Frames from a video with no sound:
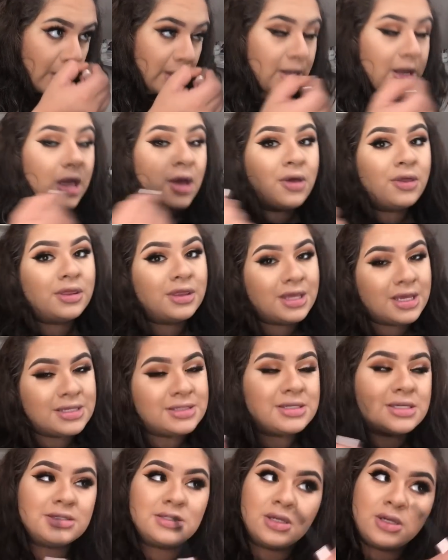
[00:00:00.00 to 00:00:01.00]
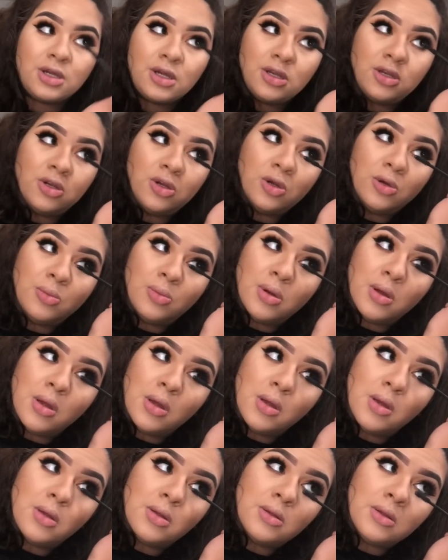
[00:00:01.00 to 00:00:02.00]
Now this is a good dupe.
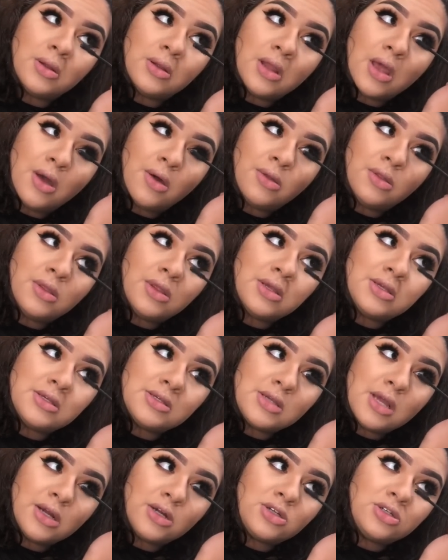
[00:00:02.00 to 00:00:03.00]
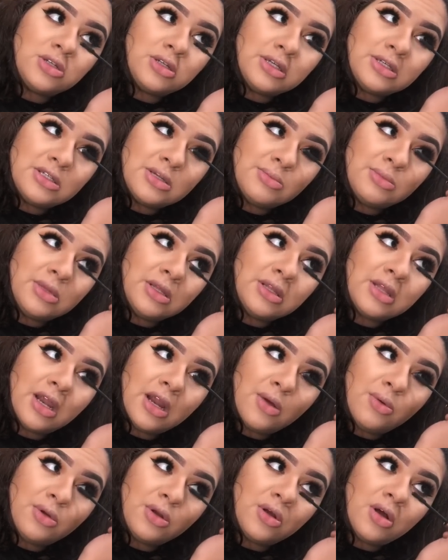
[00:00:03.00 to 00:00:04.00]
Now this is actually something that
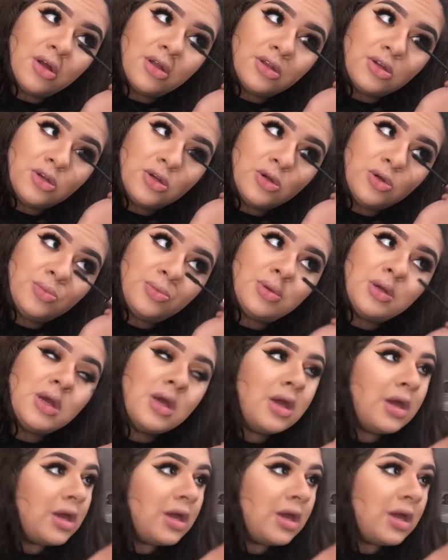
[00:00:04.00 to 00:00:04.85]
I would call a dupe.